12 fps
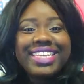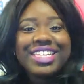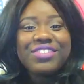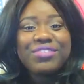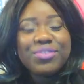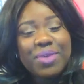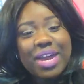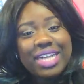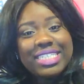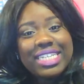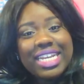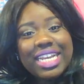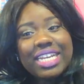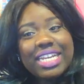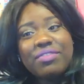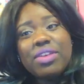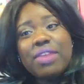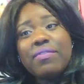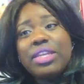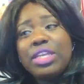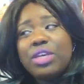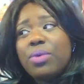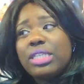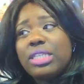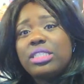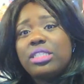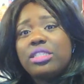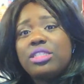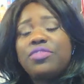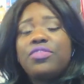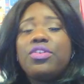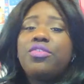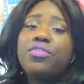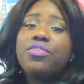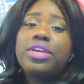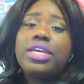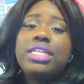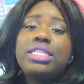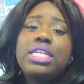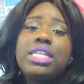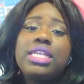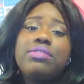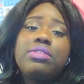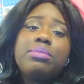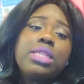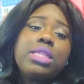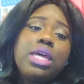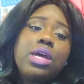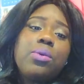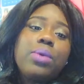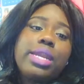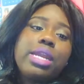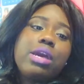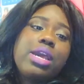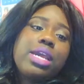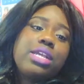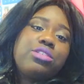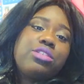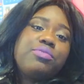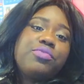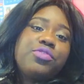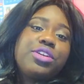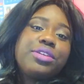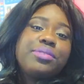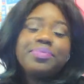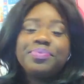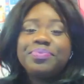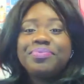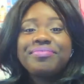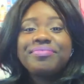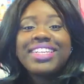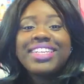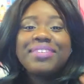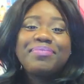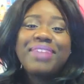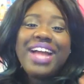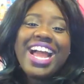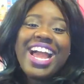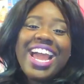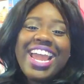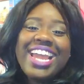Thank you for watching, and if you have any questions, feel free to leave them below and I'll answer them for you. Bye!